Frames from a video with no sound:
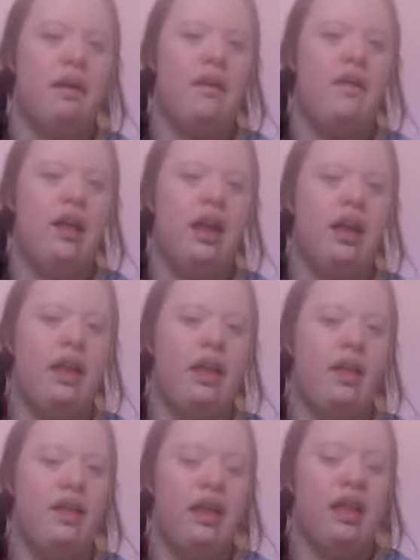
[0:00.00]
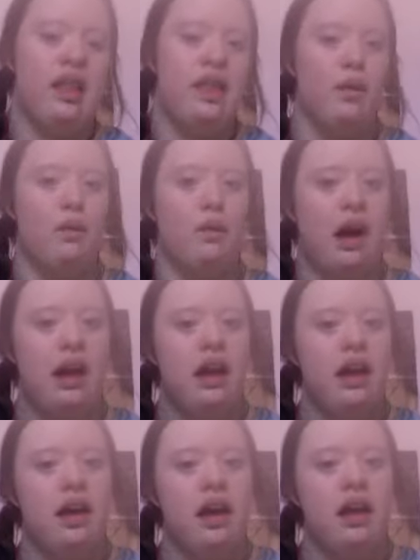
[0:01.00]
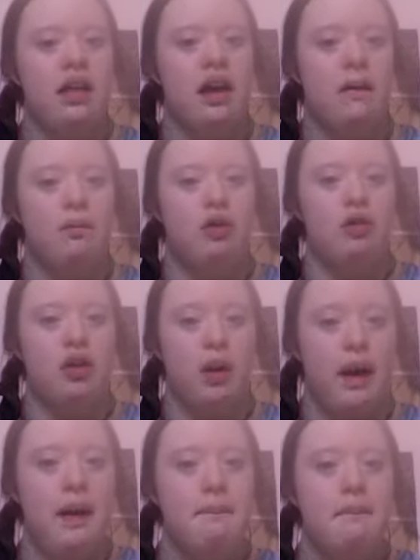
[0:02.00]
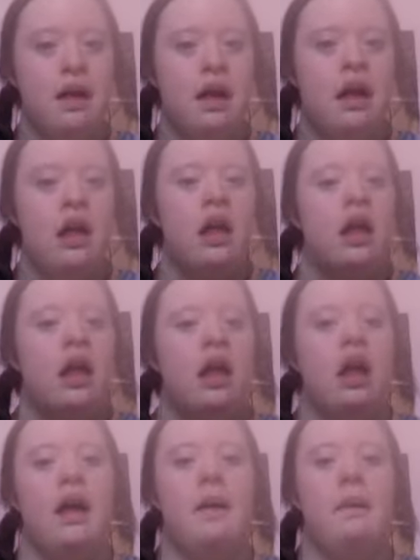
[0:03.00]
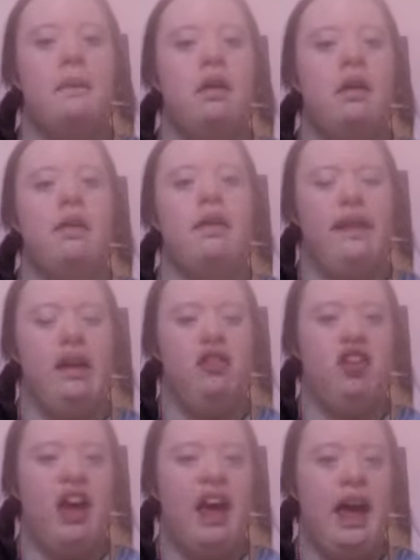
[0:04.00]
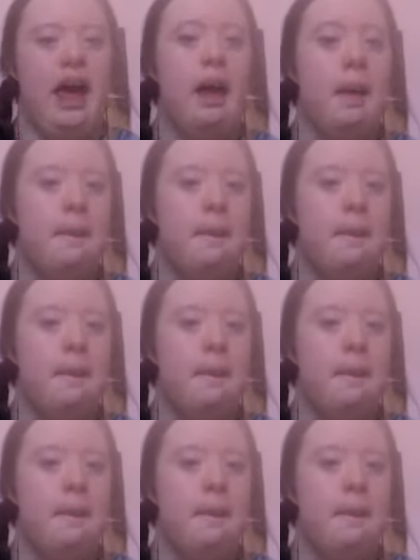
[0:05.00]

think this is the right time to do it this year.